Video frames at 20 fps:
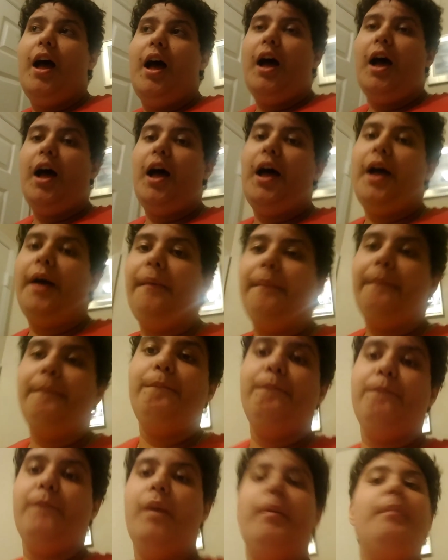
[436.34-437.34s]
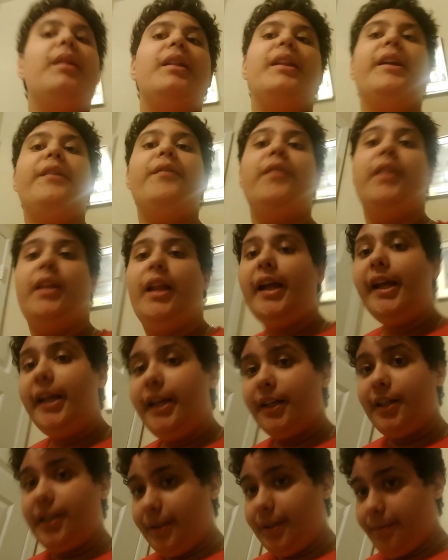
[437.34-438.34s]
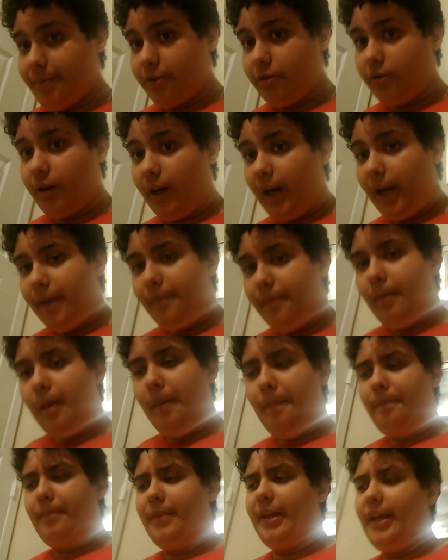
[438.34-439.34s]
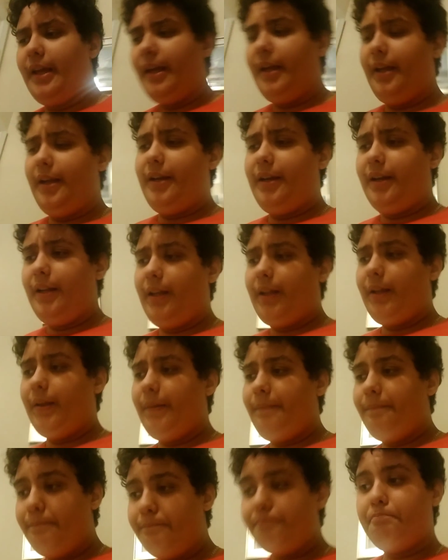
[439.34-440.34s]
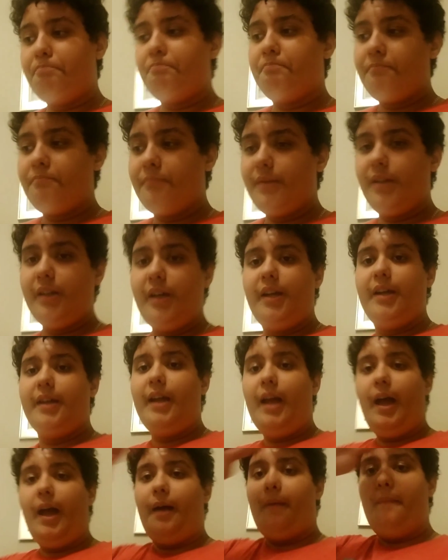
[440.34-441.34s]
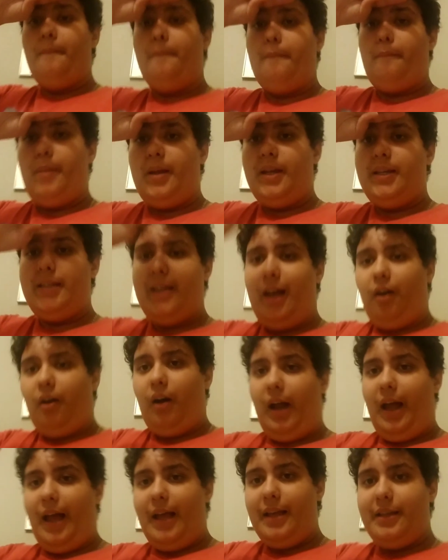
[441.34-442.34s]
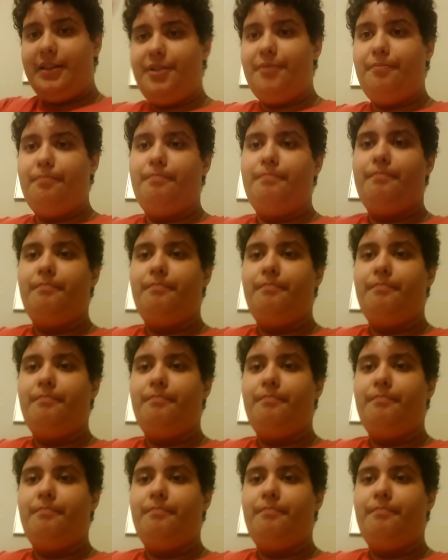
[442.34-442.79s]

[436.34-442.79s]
um, remember to leave like, subscribe, and um, yeah, peace out, guys.